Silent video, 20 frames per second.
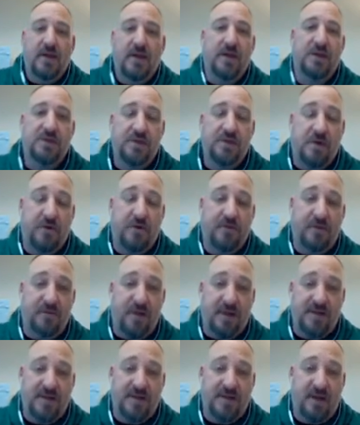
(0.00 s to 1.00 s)
So if the
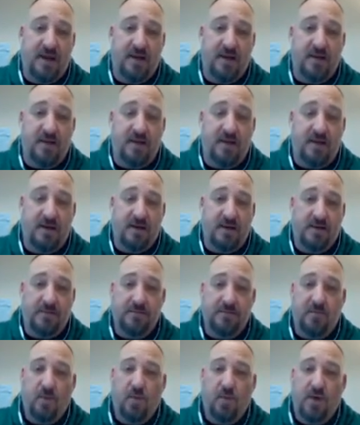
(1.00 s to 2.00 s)
president
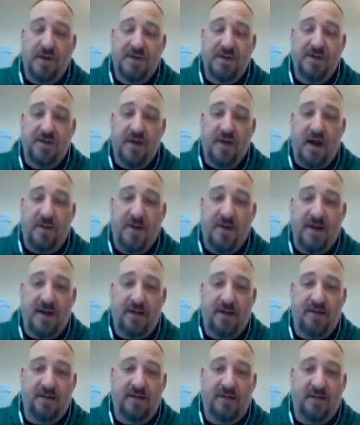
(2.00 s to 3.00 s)
wants to
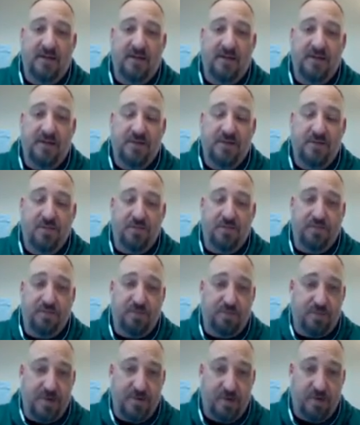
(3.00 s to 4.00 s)
nominate a
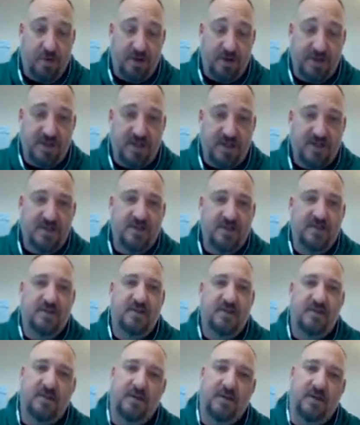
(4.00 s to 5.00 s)
Supreme Court
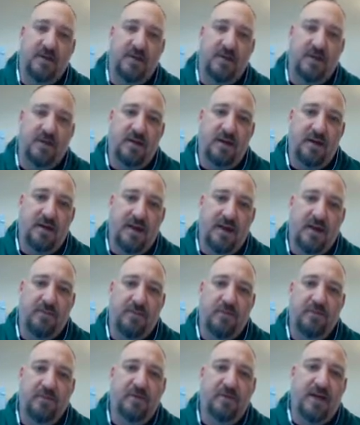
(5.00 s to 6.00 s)
justice, that
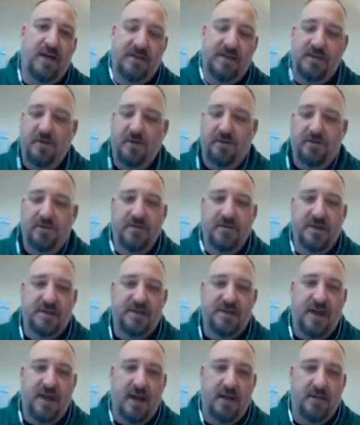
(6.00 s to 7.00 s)
approval has to go through the
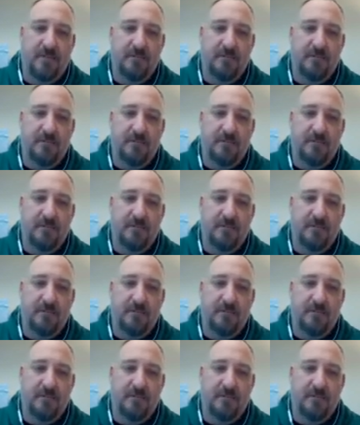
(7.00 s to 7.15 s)
Senate.